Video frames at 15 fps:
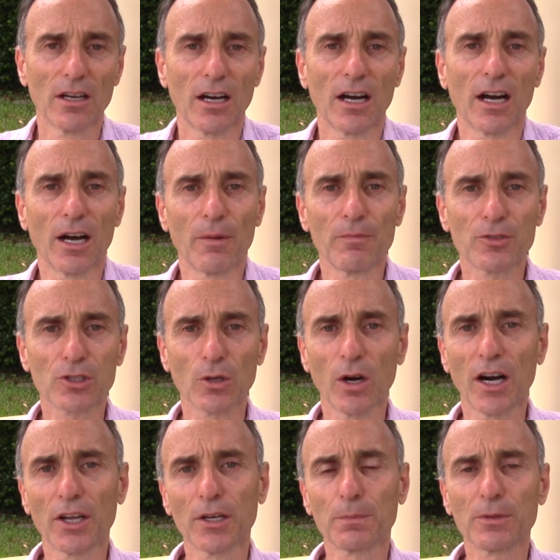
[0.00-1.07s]
Um, so
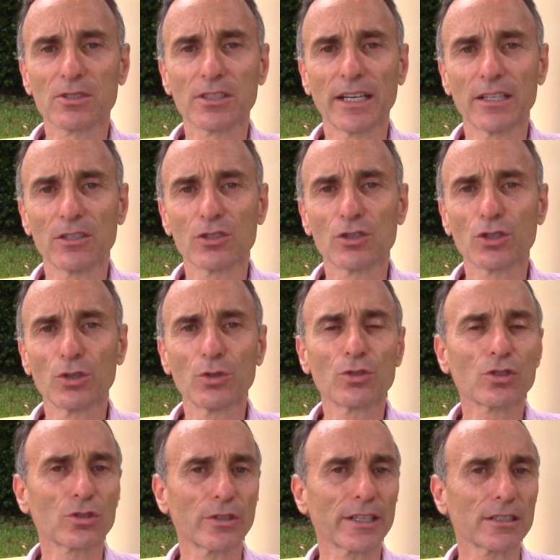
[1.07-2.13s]
100% is too
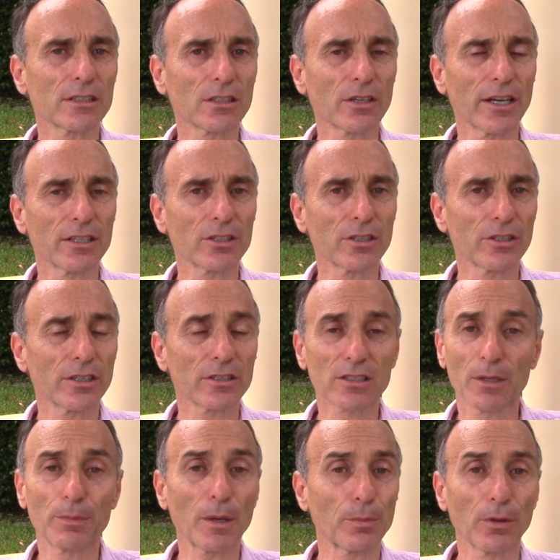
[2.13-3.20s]
strict a criteria.
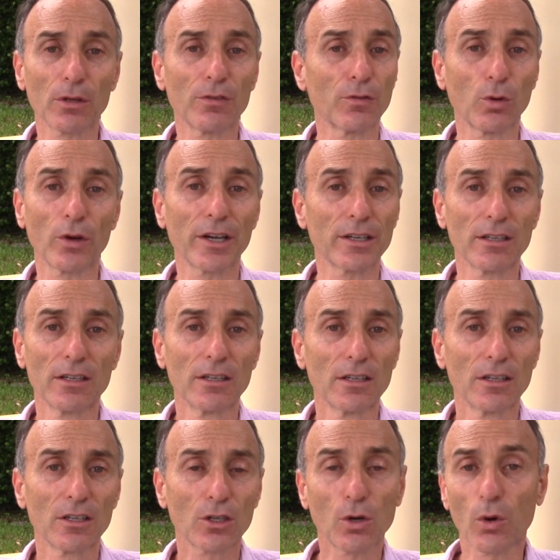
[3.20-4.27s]
Some people avoid
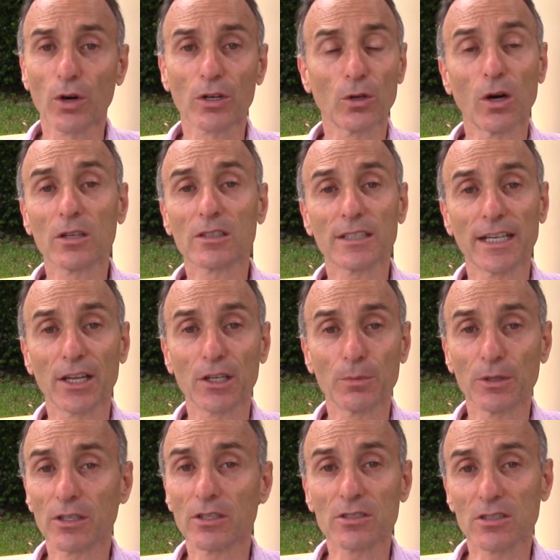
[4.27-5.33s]
corn altogether
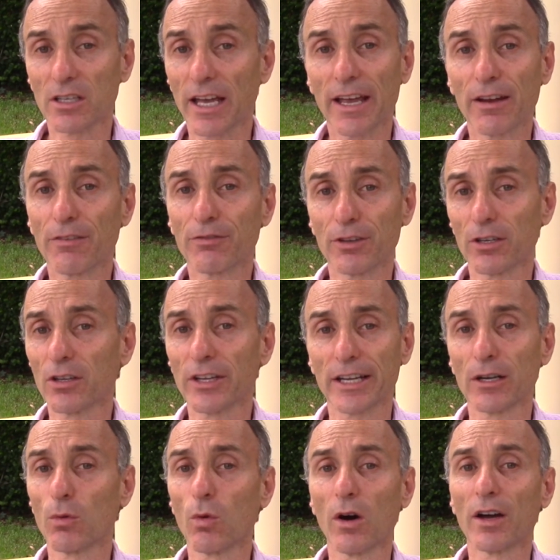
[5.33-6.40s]
because they feel they
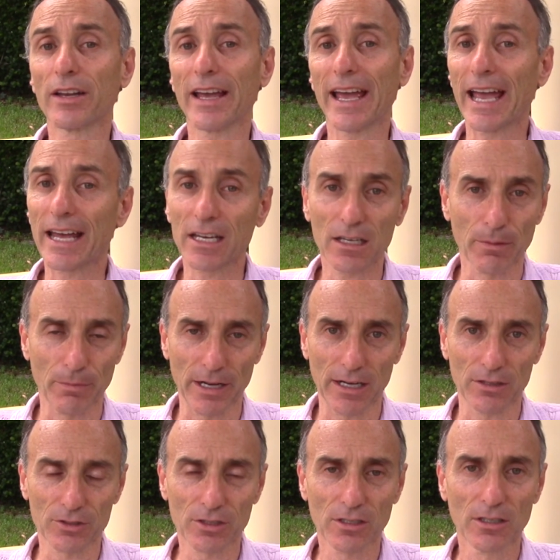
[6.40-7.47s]
don't want any
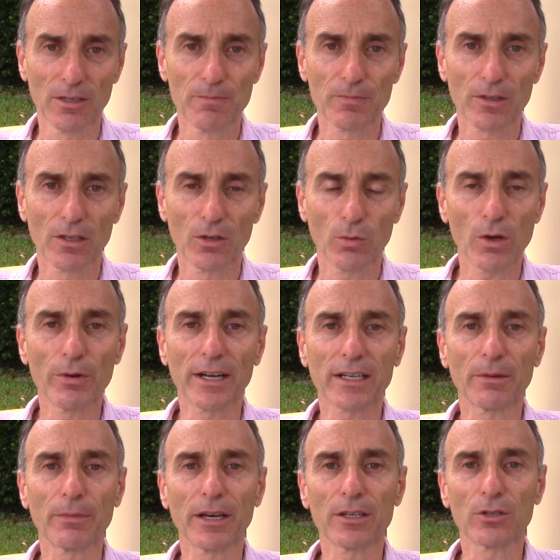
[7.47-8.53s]
amount. We
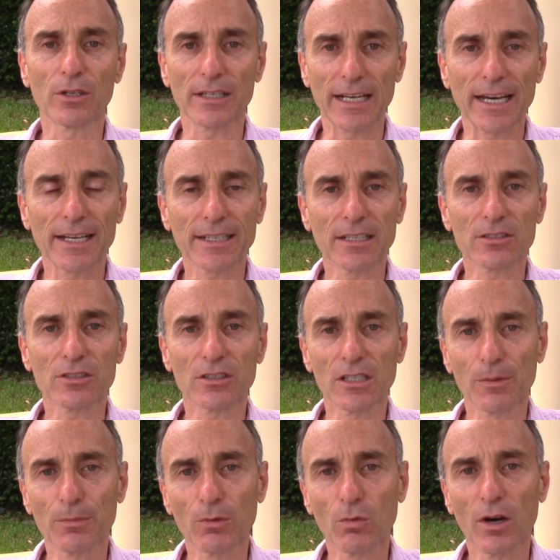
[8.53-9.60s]
recommend organic as the
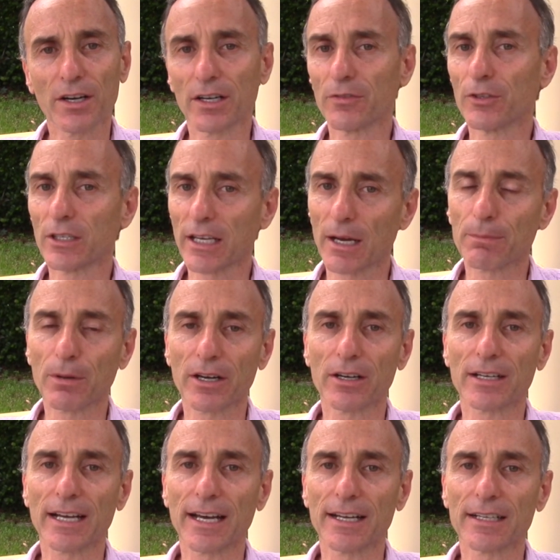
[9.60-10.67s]
number one. if you can't buy
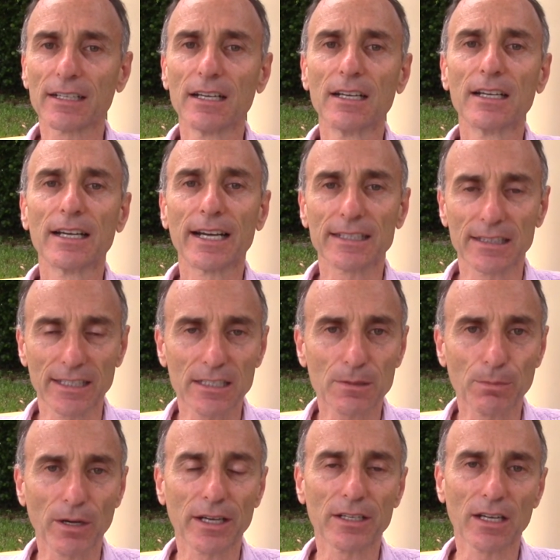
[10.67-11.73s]
organic, at least
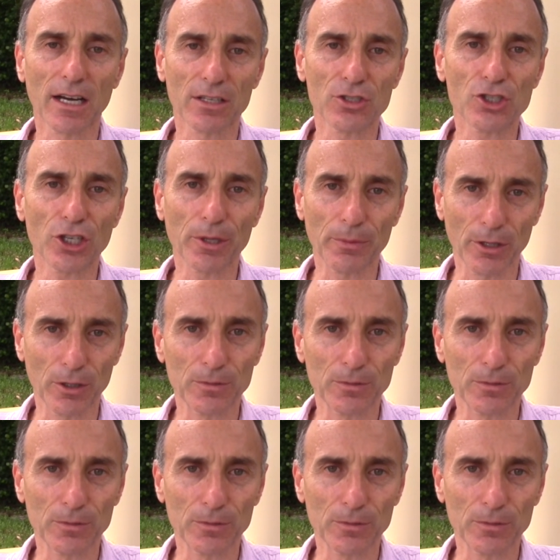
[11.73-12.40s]
buy non-GMO.